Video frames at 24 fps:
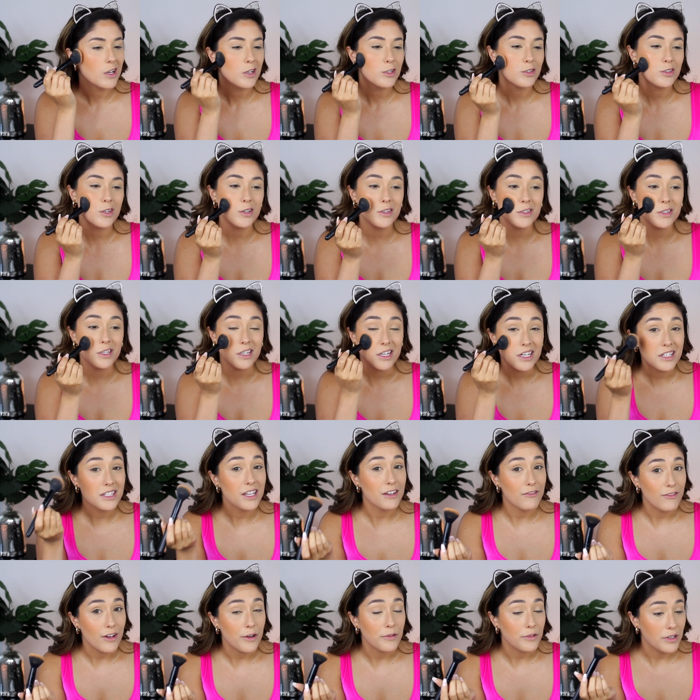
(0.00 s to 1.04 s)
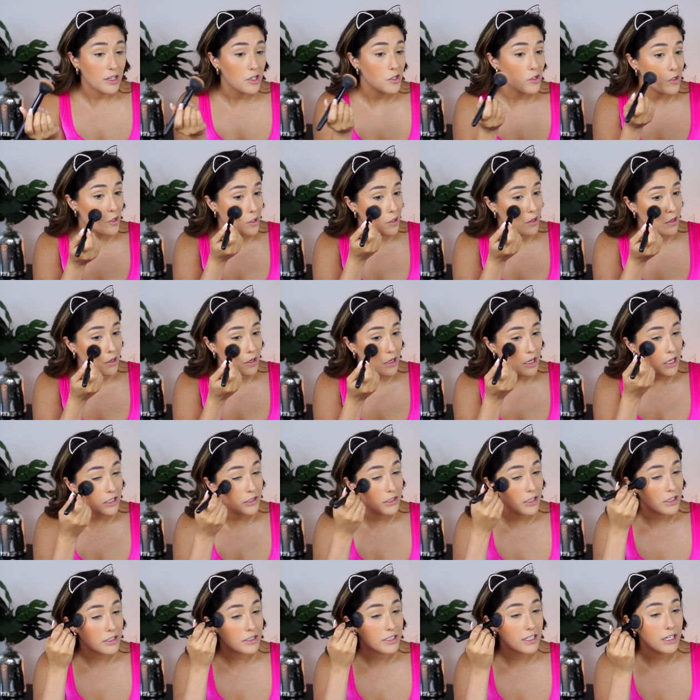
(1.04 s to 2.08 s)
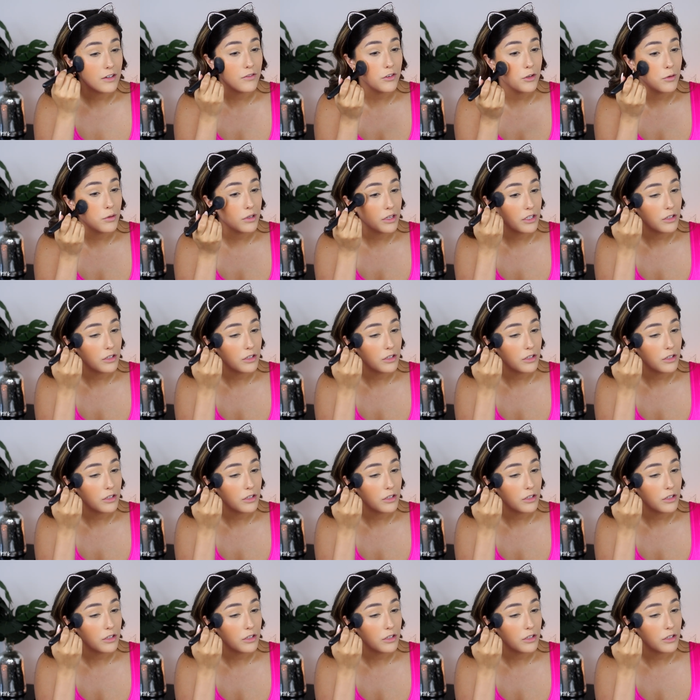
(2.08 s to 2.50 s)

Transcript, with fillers: since it is a foundation, it does give you a